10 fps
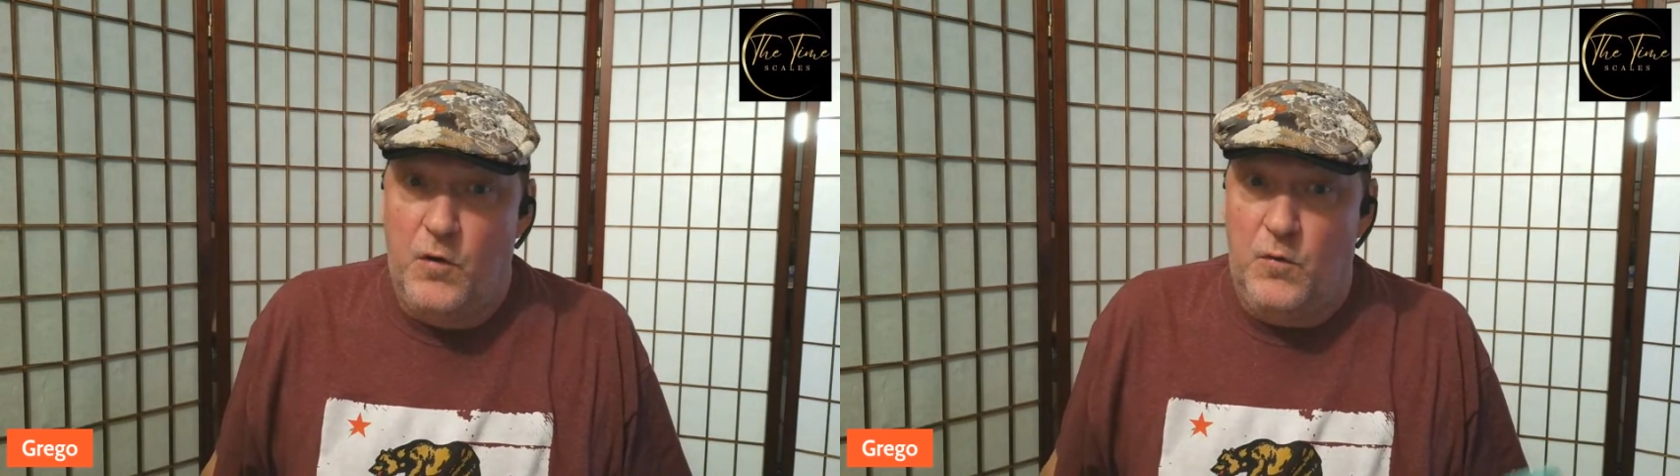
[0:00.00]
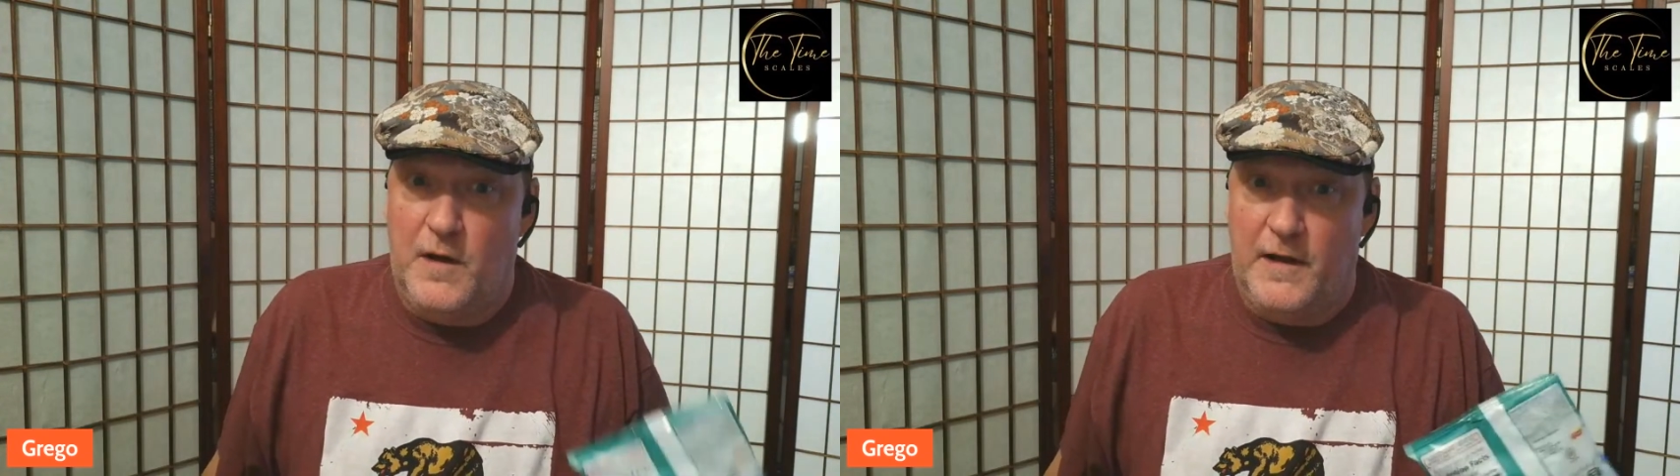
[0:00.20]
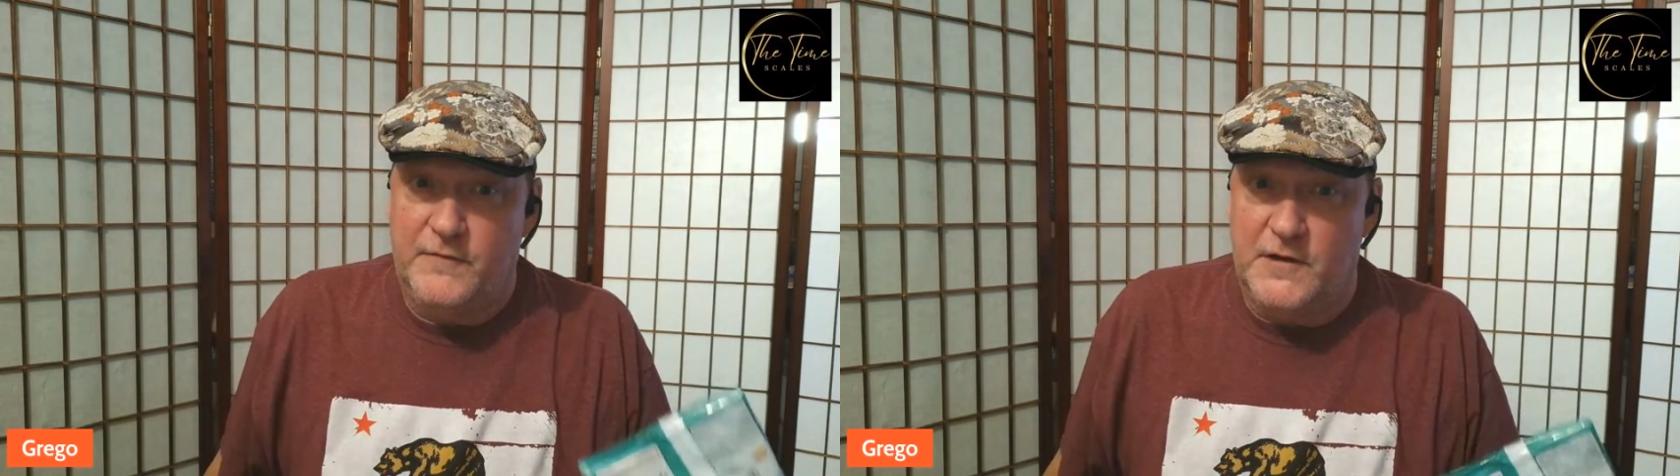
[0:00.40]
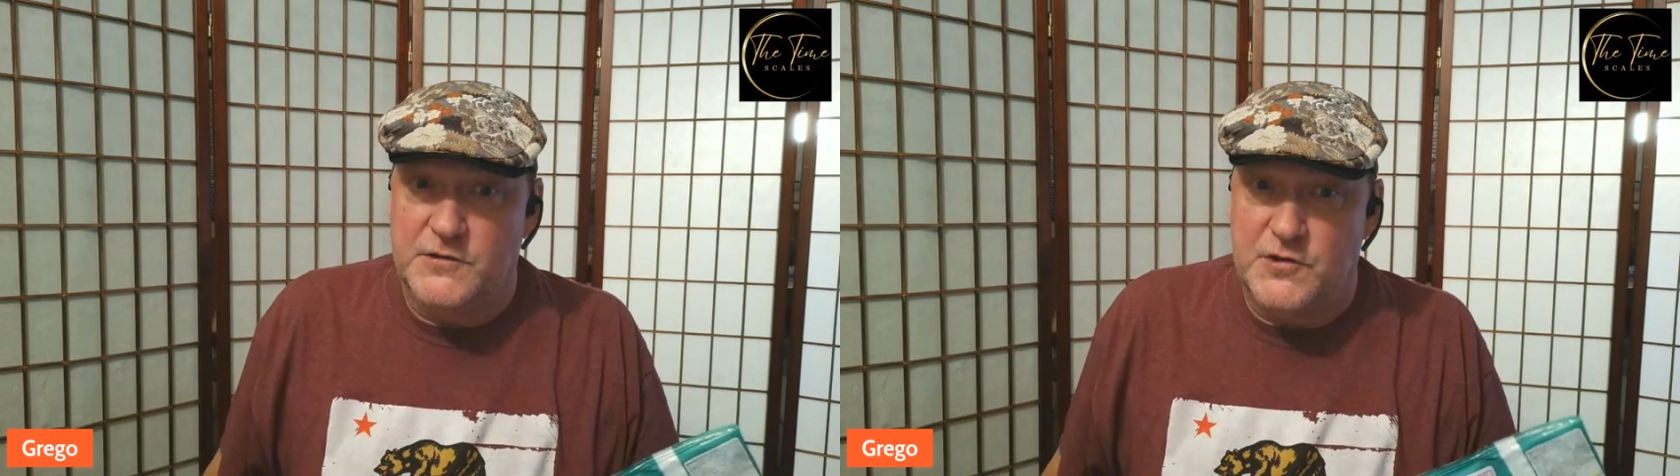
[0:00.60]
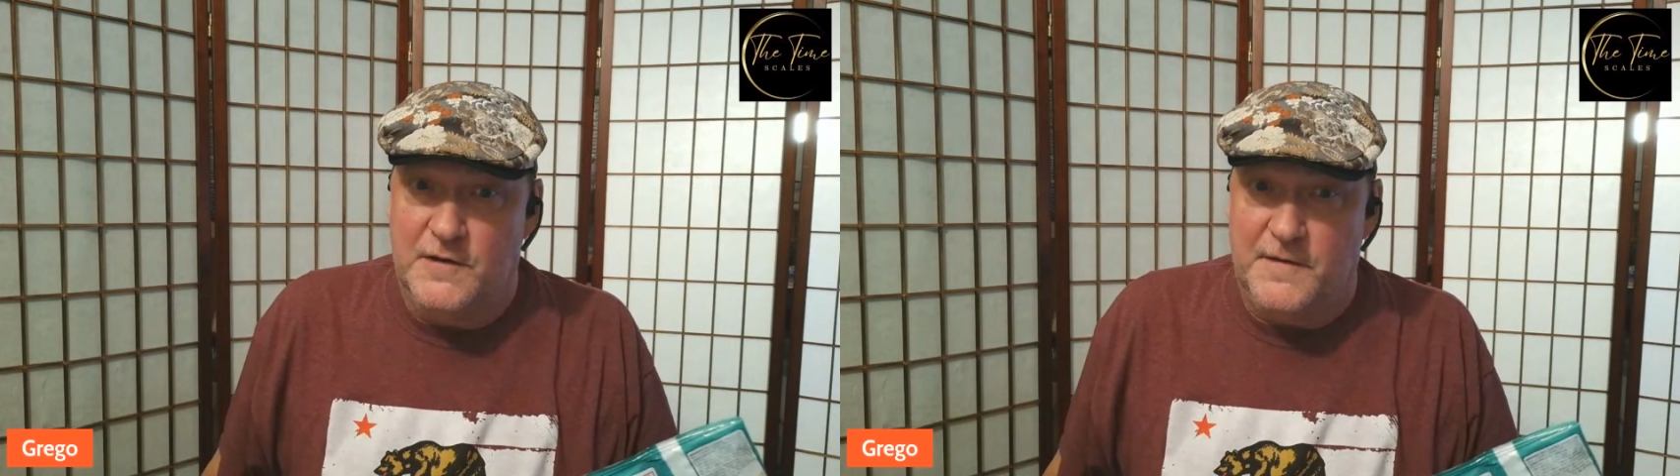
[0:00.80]
oh, I've got
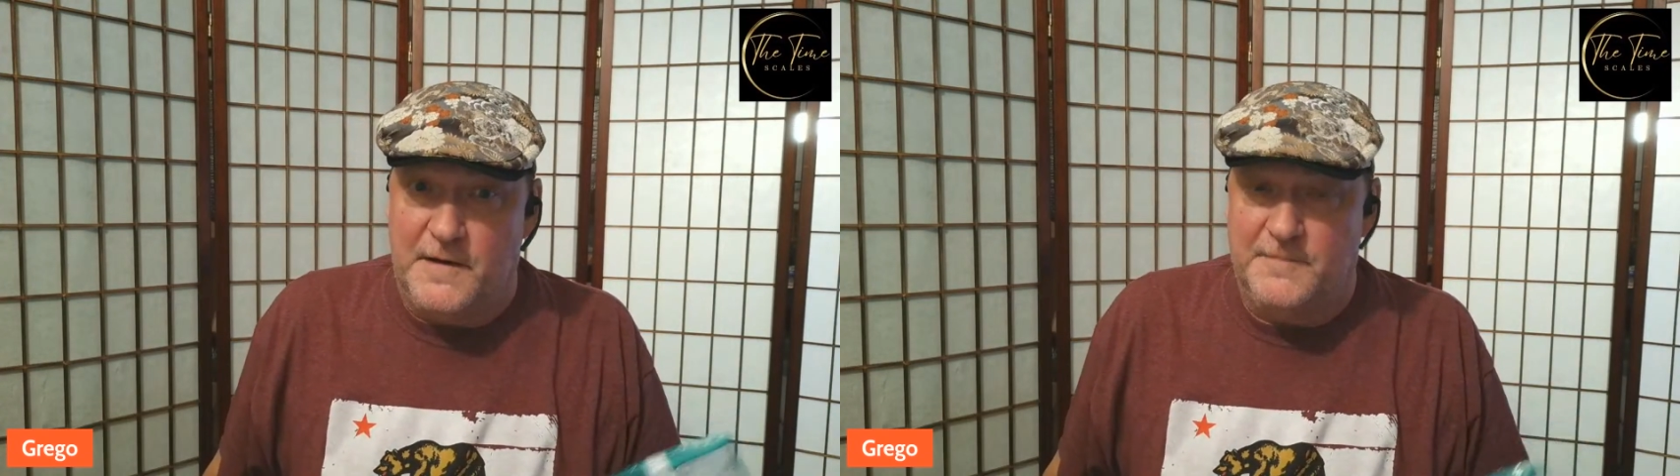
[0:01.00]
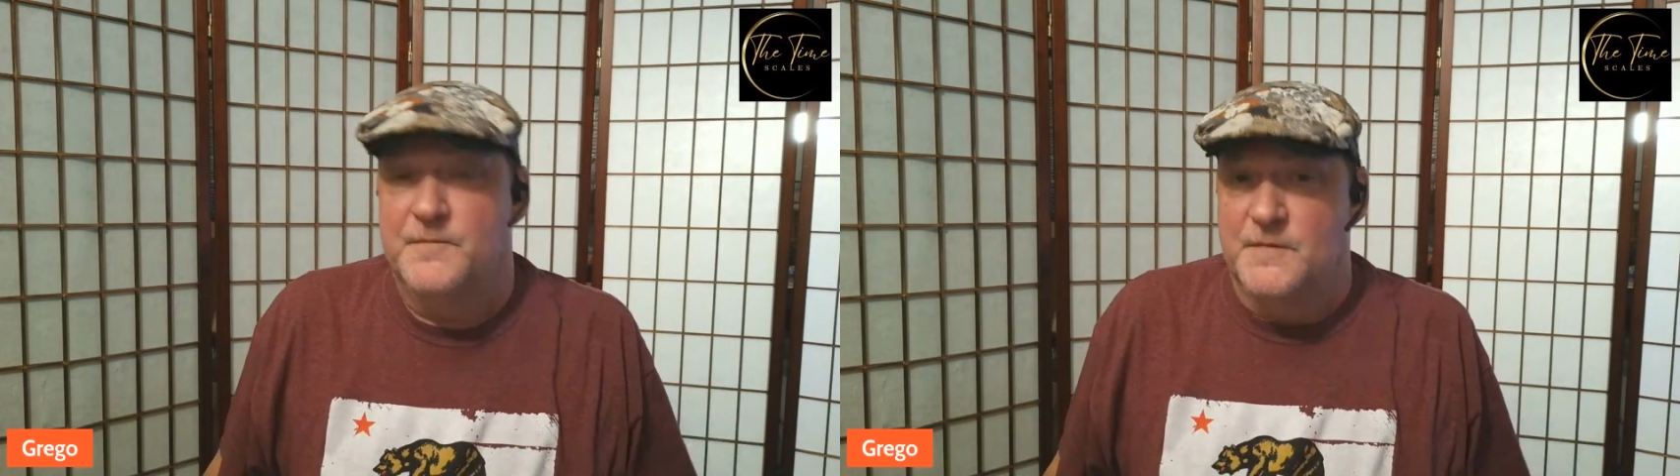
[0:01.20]
to try that,